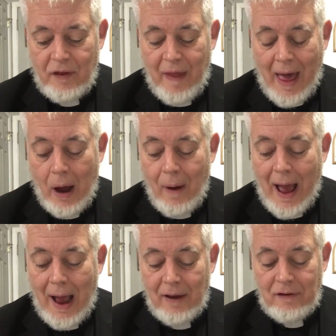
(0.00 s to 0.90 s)
thou
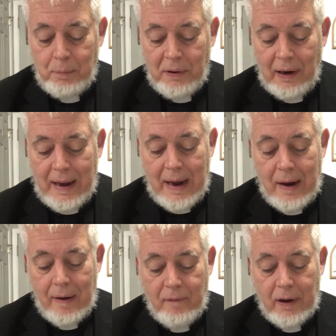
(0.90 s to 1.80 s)
hast
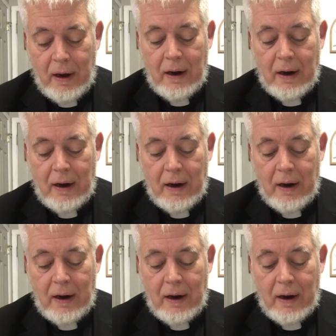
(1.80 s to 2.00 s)
believed,